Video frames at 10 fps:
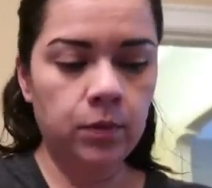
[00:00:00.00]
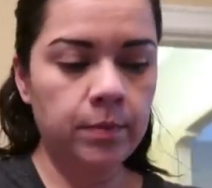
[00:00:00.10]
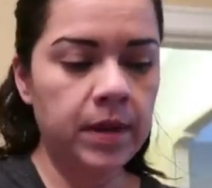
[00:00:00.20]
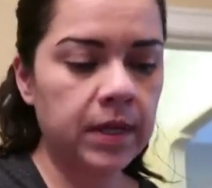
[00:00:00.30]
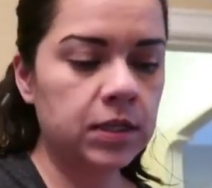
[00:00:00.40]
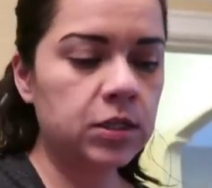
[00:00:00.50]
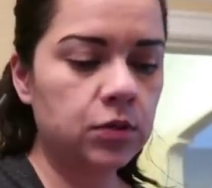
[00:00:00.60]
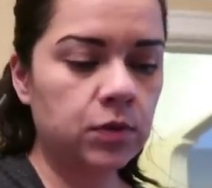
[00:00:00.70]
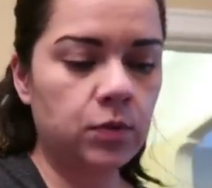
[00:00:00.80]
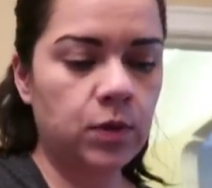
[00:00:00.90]
we're making
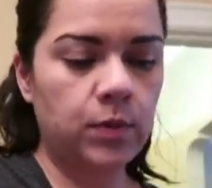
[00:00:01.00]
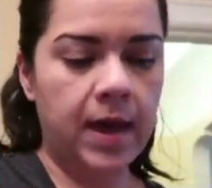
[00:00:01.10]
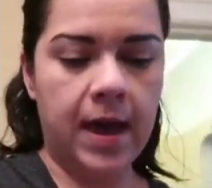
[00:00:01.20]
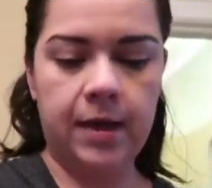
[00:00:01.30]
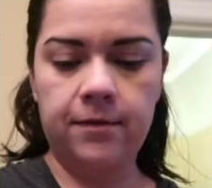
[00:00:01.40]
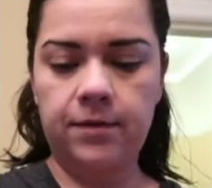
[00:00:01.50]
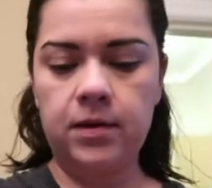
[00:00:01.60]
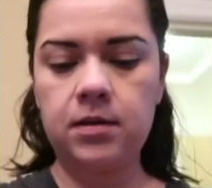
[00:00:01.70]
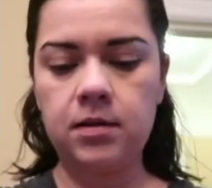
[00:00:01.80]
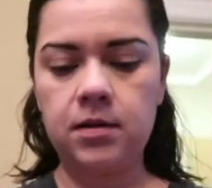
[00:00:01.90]
do with what we have.